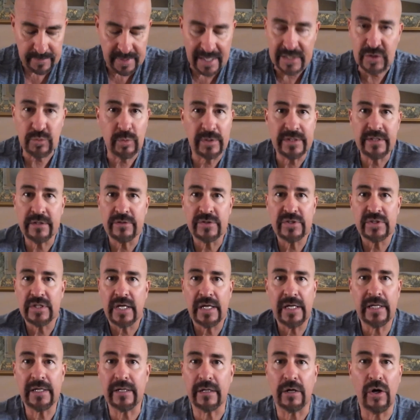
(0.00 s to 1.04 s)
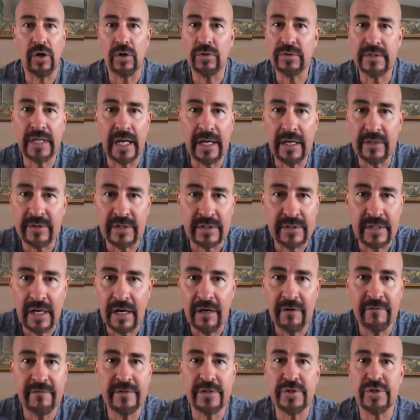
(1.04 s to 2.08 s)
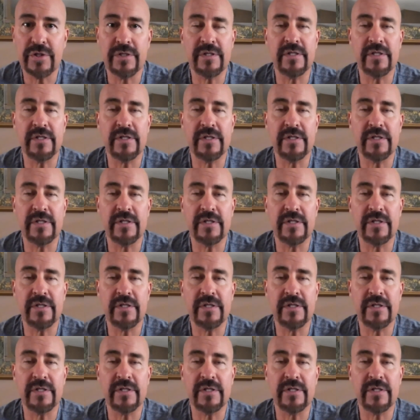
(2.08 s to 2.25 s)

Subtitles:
That's what they're saying all day on the television.